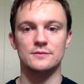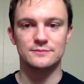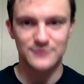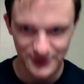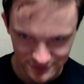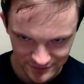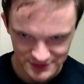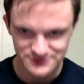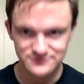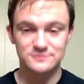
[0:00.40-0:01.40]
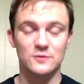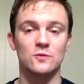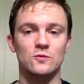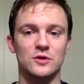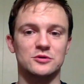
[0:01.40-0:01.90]
Michael Vonnen.
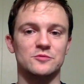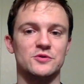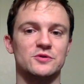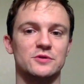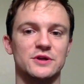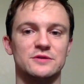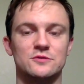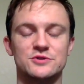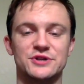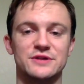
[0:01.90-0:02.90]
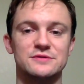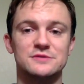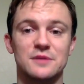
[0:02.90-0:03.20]
Welcome to the Tolkien Lore Channel.